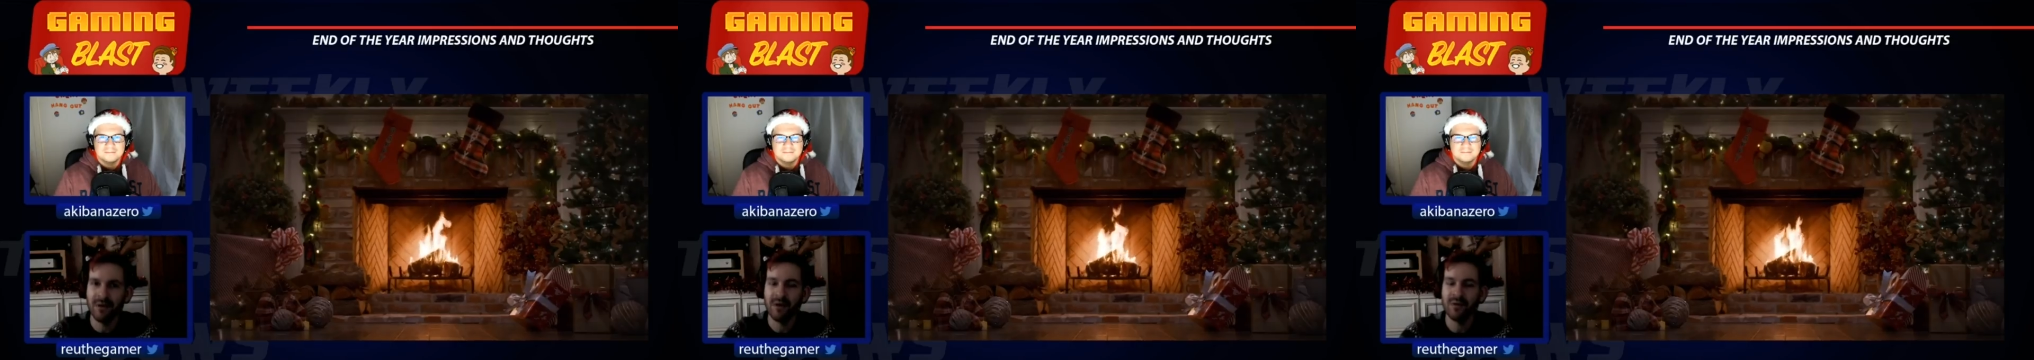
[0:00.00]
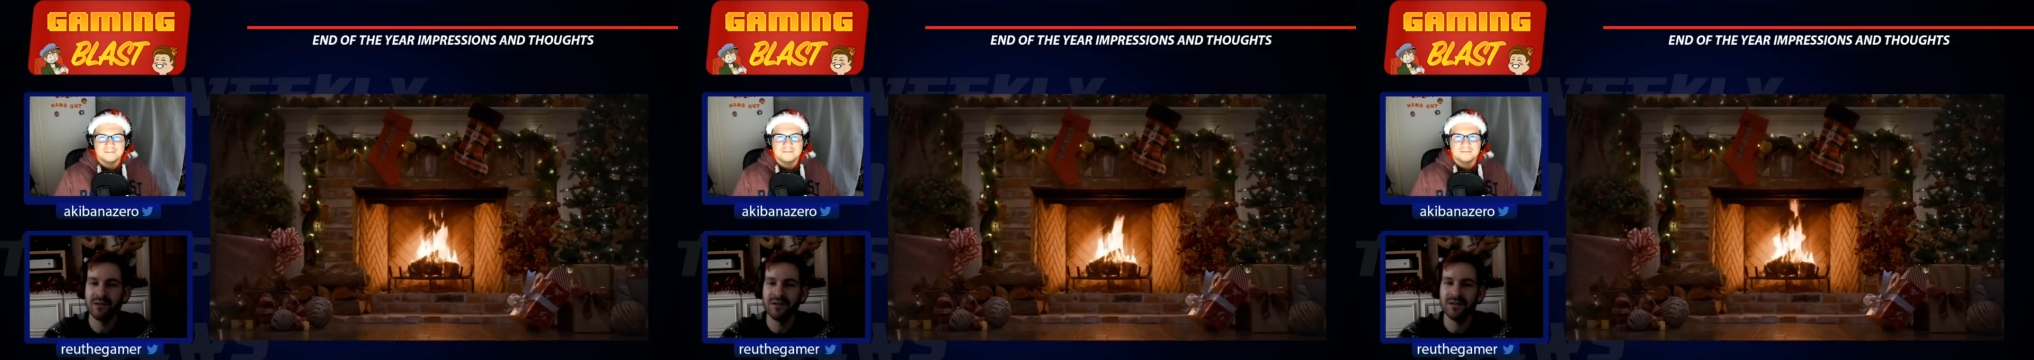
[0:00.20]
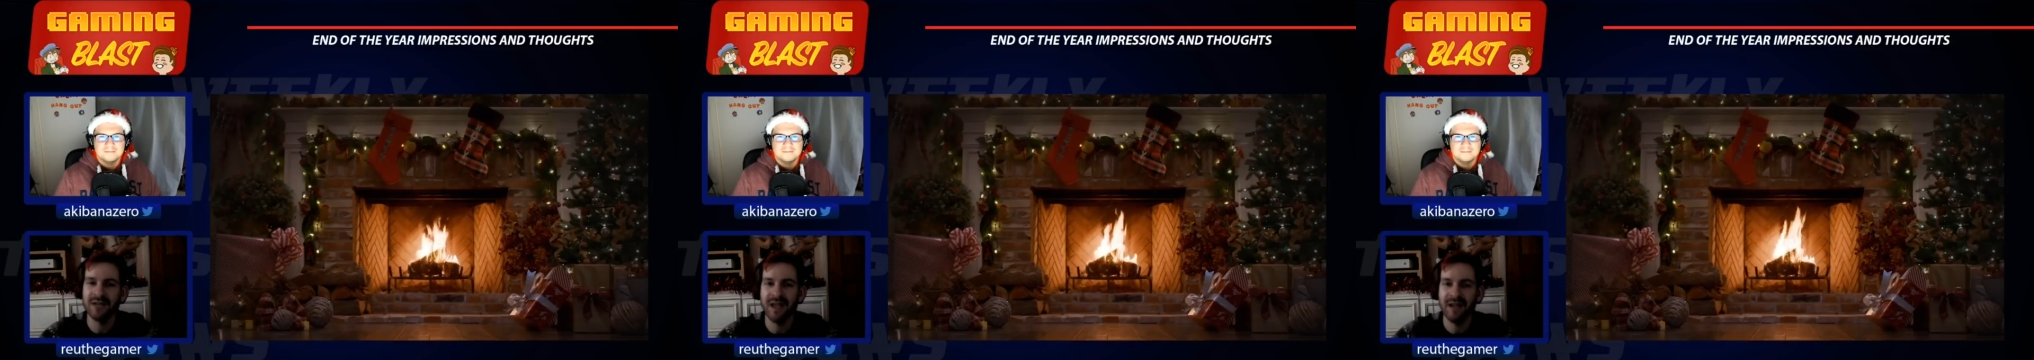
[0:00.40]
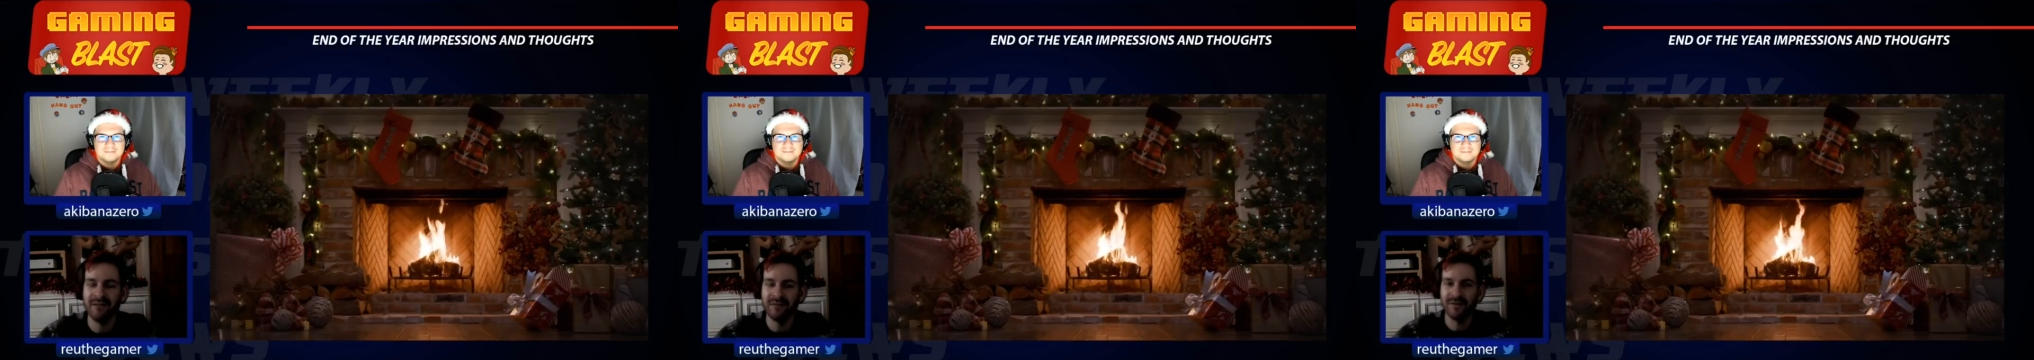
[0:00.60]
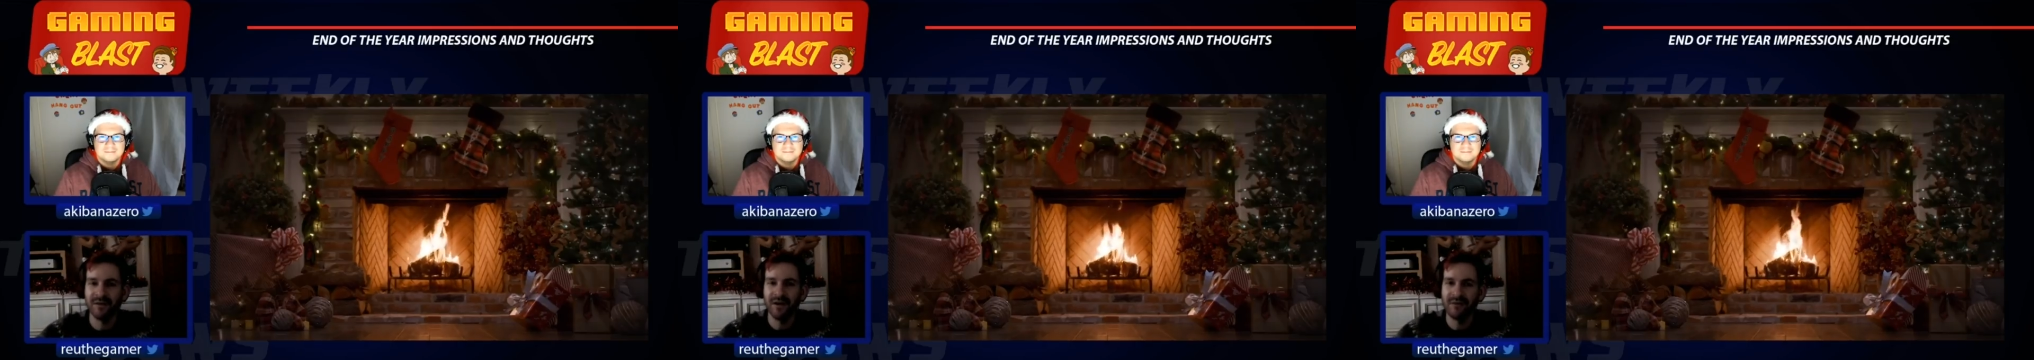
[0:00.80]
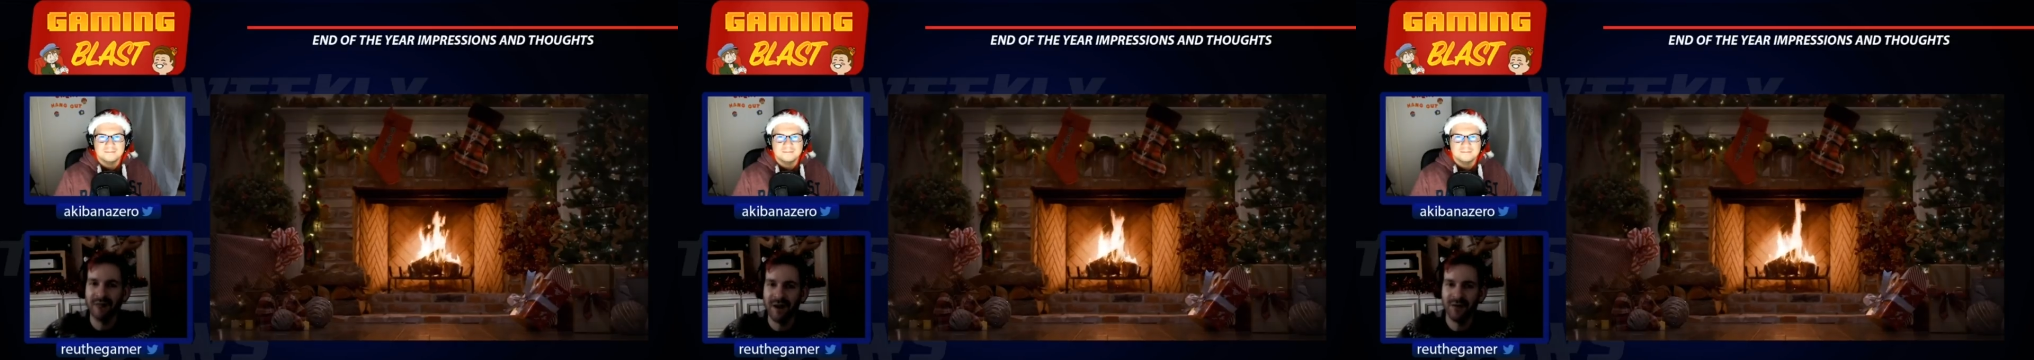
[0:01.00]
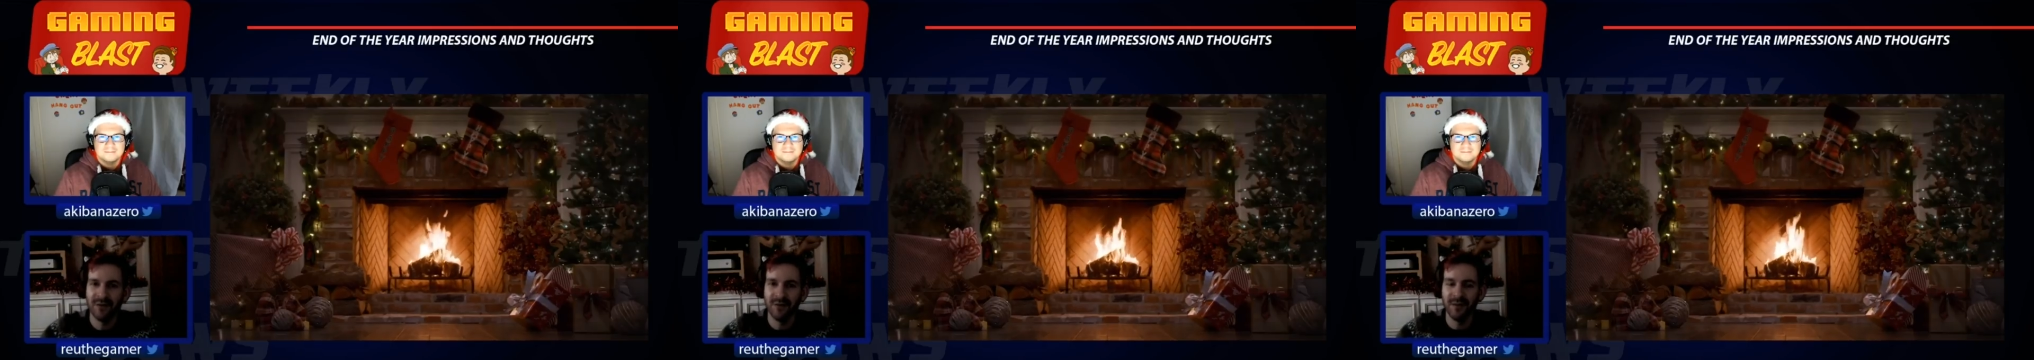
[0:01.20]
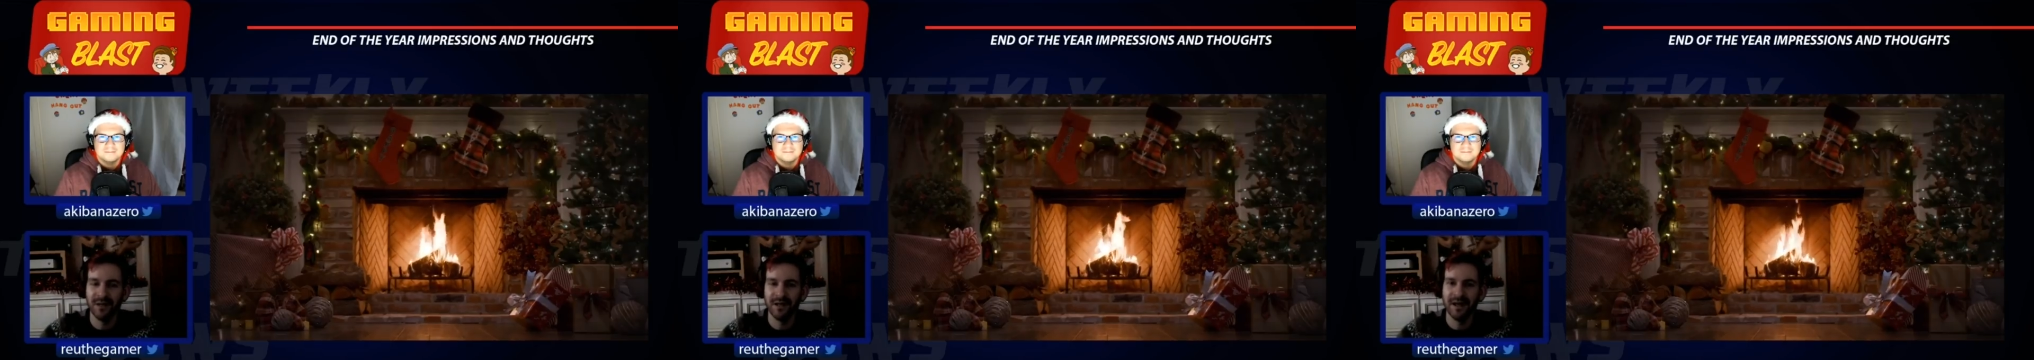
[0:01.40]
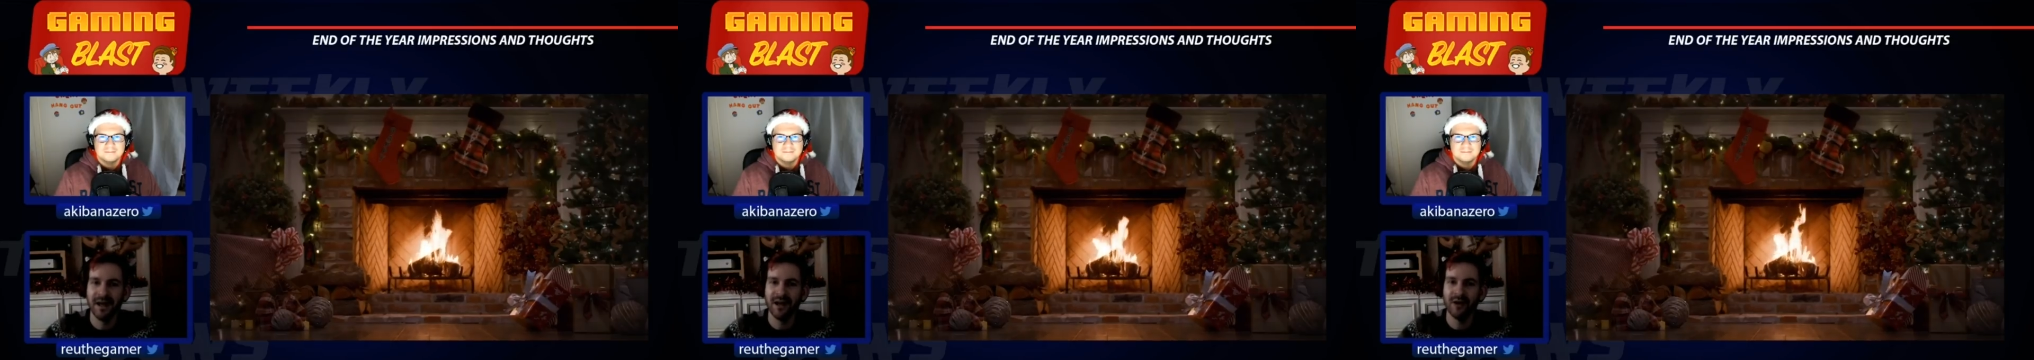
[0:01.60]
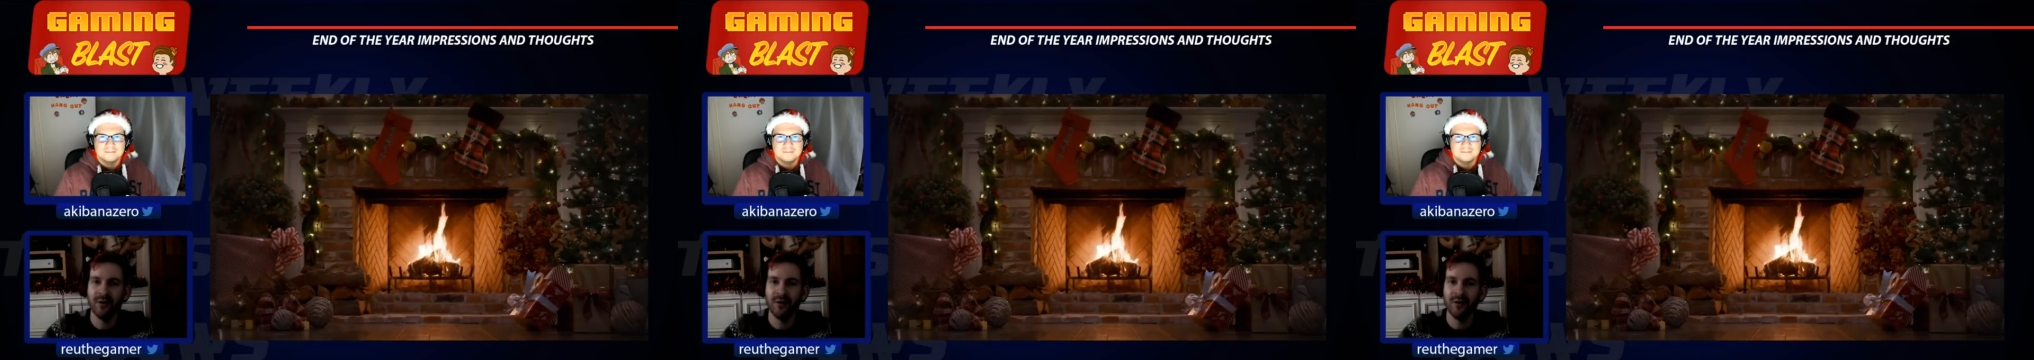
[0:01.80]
but also to everything around them in an